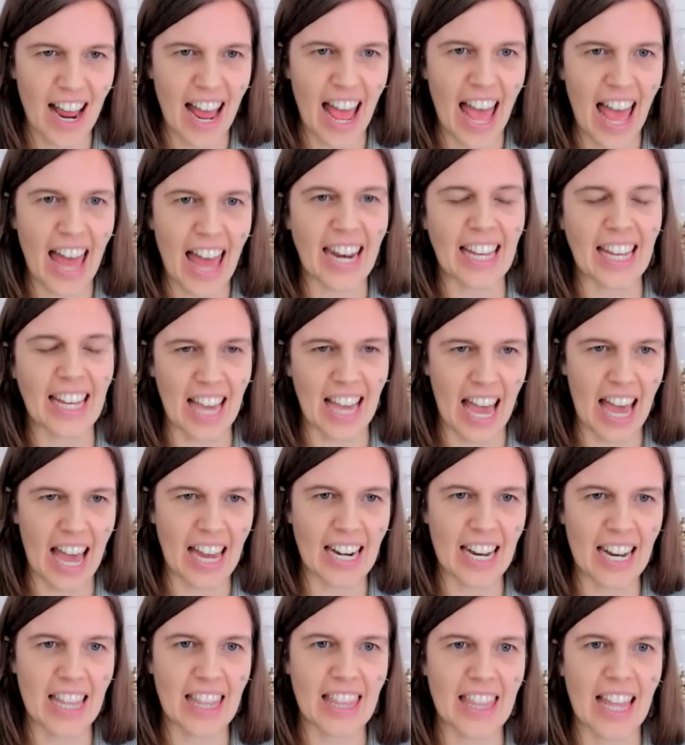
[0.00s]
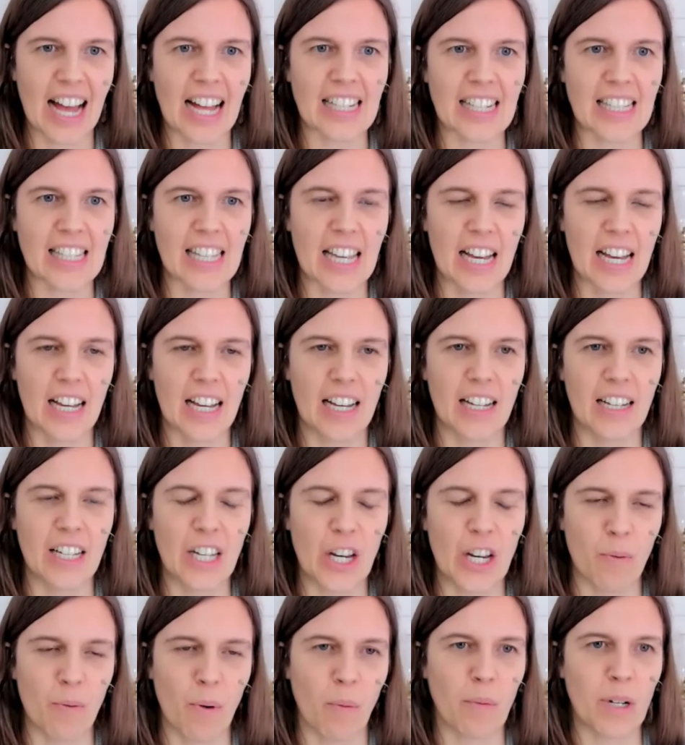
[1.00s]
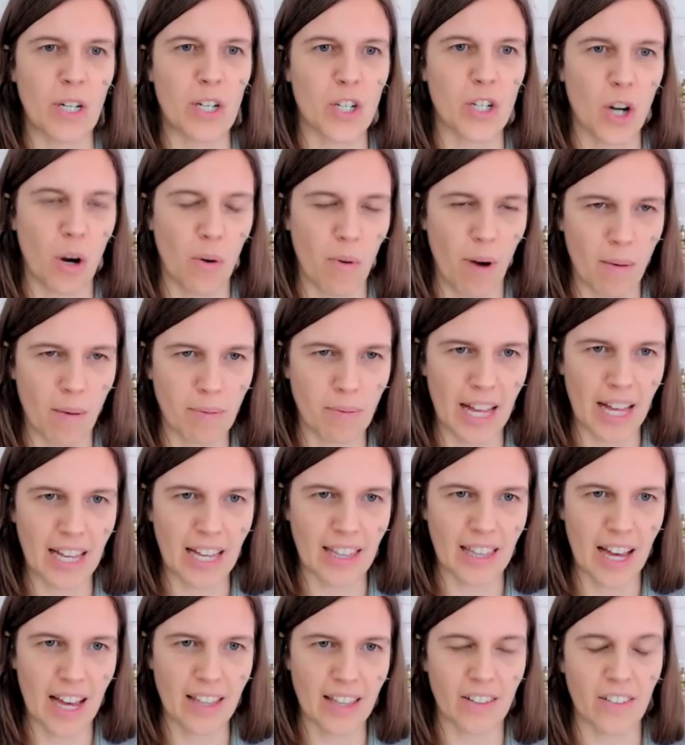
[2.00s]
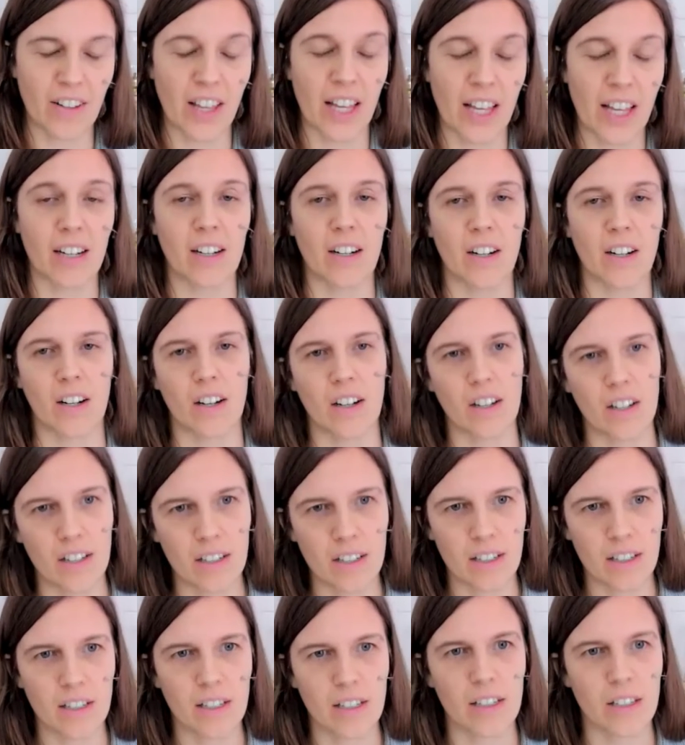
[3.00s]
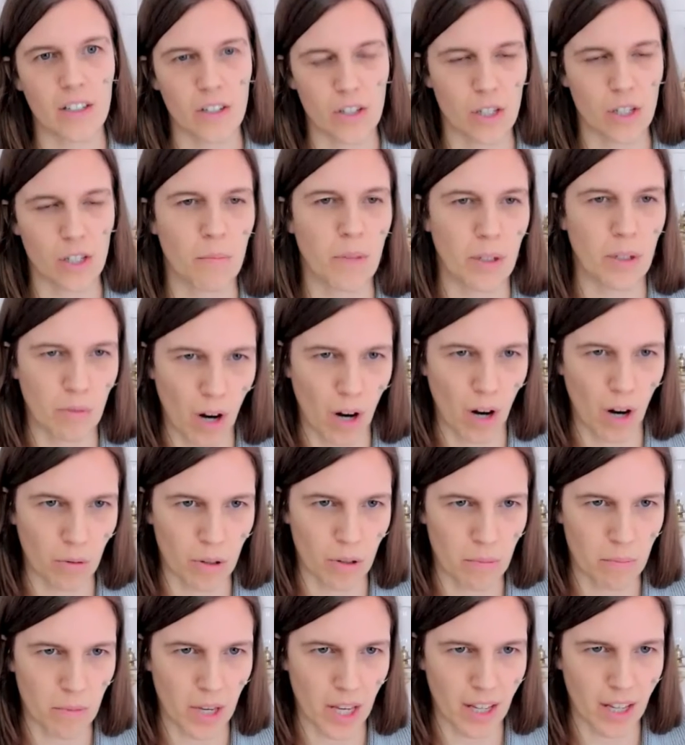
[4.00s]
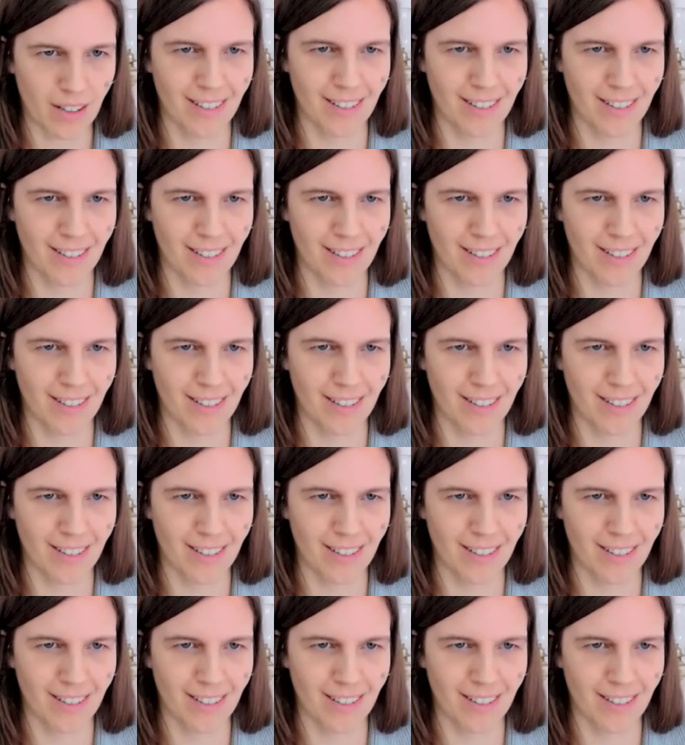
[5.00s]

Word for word: And again, that's, you know, when we show up like that, they're like, oh, there's something wrong with me,